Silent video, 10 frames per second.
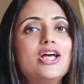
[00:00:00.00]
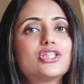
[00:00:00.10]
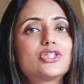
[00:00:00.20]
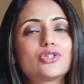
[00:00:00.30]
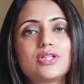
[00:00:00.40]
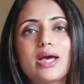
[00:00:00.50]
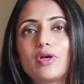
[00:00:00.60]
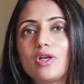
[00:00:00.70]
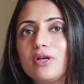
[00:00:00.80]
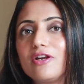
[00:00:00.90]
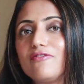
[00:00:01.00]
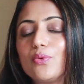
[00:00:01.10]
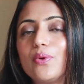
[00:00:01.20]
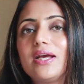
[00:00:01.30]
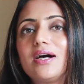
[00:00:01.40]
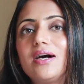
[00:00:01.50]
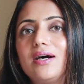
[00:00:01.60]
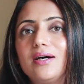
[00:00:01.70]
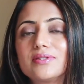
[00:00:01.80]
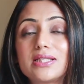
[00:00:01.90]
So today I'm going to be reviewing
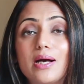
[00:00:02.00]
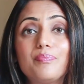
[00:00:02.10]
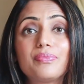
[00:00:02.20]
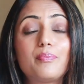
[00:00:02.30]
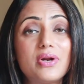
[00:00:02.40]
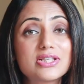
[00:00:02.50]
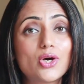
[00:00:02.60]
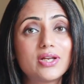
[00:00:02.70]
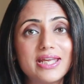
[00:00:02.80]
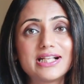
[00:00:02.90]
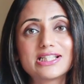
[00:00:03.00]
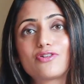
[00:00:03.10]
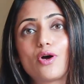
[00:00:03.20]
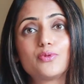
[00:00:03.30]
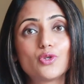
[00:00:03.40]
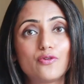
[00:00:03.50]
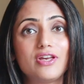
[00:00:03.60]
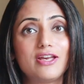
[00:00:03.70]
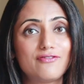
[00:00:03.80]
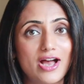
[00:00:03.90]
some press-on nails from
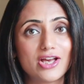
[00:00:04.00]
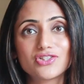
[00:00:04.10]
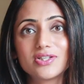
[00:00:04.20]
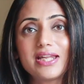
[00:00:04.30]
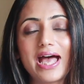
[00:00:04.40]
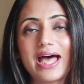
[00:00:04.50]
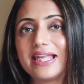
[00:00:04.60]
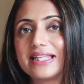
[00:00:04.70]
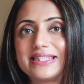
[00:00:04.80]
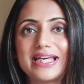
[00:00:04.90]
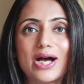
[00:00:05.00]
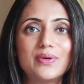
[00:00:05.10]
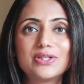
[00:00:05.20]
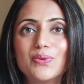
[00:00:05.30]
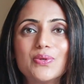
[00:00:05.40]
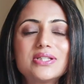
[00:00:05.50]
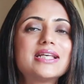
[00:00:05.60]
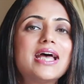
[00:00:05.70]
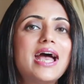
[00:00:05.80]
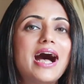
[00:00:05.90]
JOFAY Fashion, and let's see how it
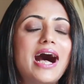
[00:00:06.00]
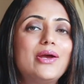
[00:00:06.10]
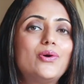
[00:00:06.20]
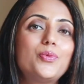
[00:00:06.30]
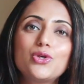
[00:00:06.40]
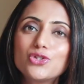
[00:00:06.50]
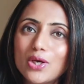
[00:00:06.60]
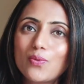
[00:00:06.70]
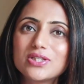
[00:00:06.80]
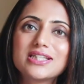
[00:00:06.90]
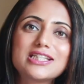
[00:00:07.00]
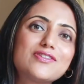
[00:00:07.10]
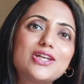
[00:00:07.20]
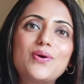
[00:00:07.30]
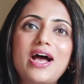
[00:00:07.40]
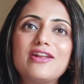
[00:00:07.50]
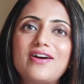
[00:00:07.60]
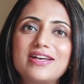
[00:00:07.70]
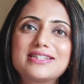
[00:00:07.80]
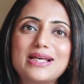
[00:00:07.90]
goes. I hope you enjoy watching this video
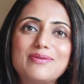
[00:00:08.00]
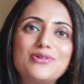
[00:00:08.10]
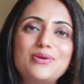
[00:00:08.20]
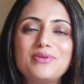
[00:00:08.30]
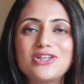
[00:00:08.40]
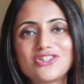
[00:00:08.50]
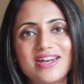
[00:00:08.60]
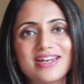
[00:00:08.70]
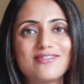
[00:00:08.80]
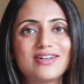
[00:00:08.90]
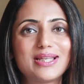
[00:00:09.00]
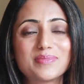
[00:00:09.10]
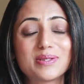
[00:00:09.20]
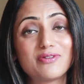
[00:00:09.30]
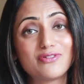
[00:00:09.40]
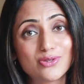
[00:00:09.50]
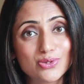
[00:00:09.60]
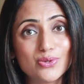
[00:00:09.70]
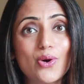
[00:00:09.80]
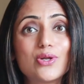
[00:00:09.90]
and find it helpful. Please share and give a thumbs up if you
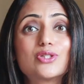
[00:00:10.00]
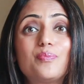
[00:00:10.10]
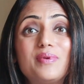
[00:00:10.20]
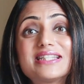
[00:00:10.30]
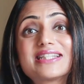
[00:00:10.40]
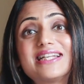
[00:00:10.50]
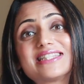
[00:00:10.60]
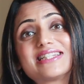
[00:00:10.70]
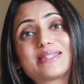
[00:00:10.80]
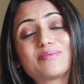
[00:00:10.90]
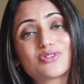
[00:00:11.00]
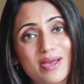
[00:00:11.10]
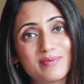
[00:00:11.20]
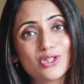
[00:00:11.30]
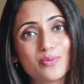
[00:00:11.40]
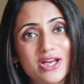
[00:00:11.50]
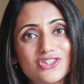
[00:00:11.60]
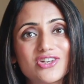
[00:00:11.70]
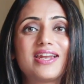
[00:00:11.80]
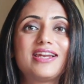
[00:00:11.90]
do. Also, please consider subscribing to
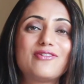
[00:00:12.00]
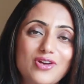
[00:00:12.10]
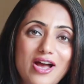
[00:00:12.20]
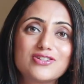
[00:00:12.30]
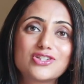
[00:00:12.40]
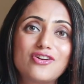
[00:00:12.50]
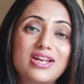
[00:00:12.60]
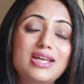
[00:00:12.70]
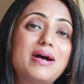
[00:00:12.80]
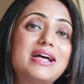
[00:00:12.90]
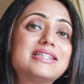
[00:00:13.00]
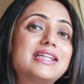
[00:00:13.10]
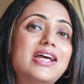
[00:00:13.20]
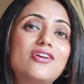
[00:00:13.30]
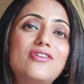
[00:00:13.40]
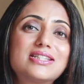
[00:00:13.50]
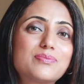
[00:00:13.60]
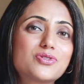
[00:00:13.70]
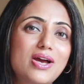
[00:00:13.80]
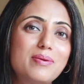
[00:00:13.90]
my channel if you haven't already by hitting that red
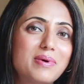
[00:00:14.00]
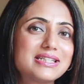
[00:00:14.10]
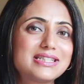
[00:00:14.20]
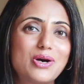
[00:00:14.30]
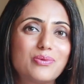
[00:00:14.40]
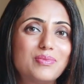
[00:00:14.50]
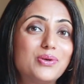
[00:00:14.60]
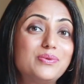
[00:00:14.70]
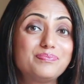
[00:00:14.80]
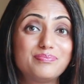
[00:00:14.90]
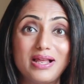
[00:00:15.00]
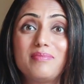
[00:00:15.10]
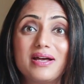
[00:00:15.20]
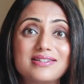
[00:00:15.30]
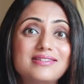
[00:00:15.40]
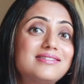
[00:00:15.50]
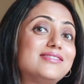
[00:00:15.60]
subscribe button down below, bell button,